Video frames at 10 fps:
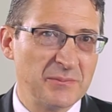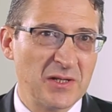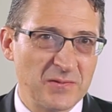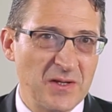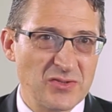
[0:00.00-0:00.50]
and
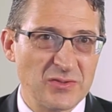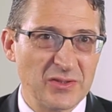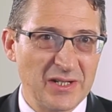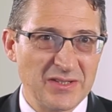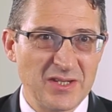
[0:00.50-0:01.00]
manufacturing
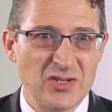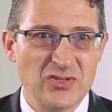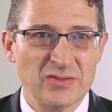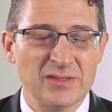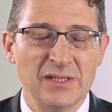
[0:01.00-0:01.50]

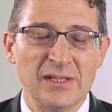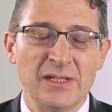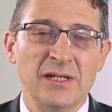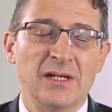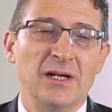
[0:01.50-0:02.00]
organization.
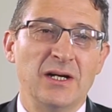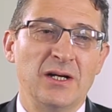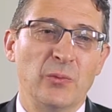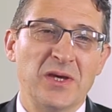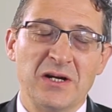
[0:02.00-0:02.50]

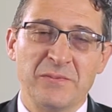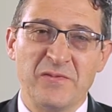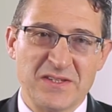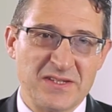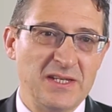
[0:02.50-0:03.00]
Uh, we have
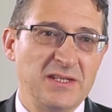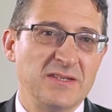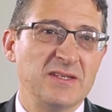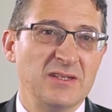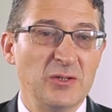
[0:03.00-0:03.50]

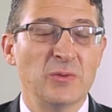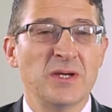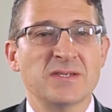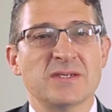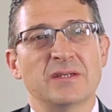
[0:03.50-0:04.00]
facilities in the
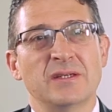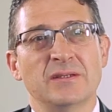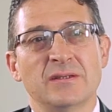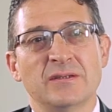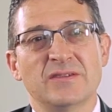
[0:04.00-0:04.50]
US,
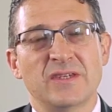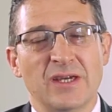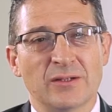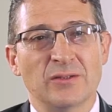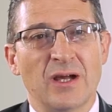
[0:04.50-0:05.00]
in
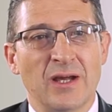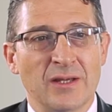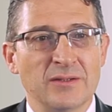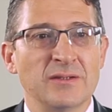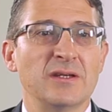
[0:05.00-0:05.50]
Seattle
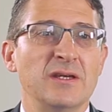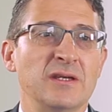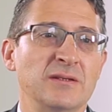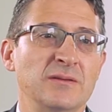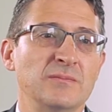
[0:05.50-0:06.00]
and
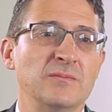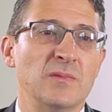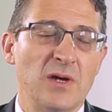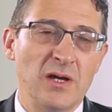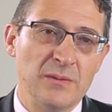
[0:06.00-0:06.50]
in
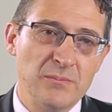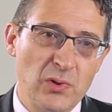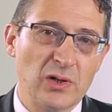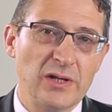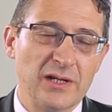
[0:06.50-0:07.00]
uh,
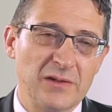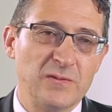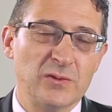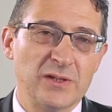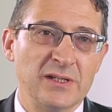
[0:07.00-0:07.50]
Berkeley,
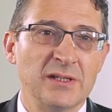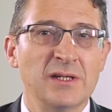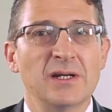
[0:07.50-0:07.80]
California,